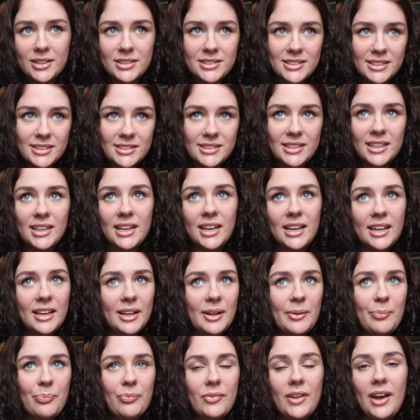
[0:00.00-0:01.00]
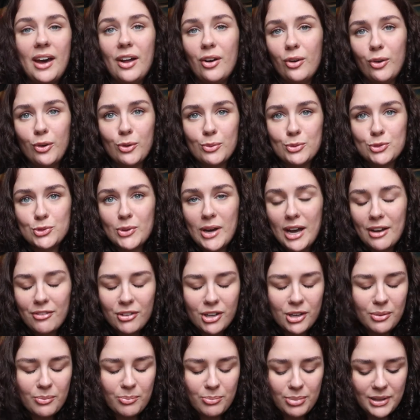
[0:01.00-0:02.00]
Is this, I don't know. So I've
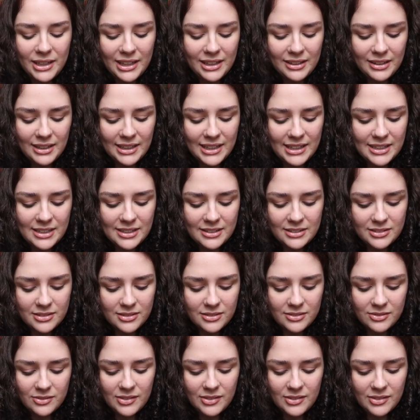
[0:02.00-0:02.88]
completely,